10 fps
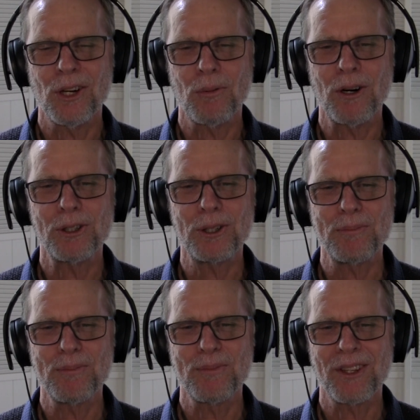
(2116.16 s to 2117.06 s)
You're
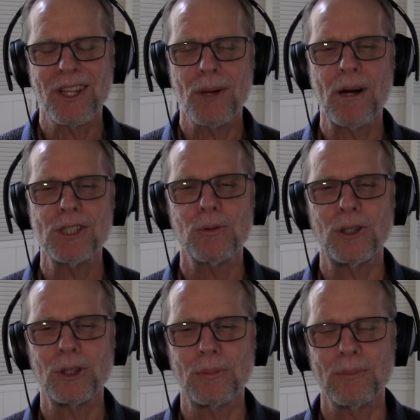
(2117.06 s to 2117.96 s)
welcome. You're most
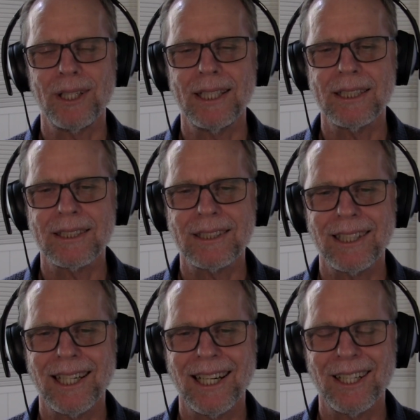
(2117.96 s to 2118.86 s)
welcome. It's
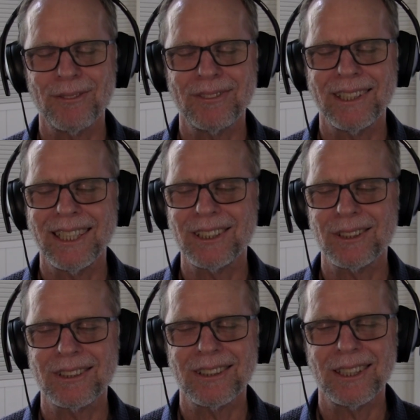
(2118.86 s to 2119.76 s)

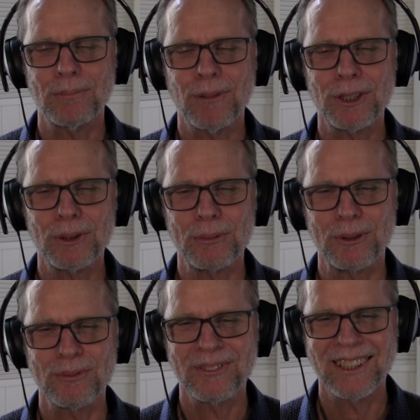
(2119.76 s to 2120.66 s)
pleasurable.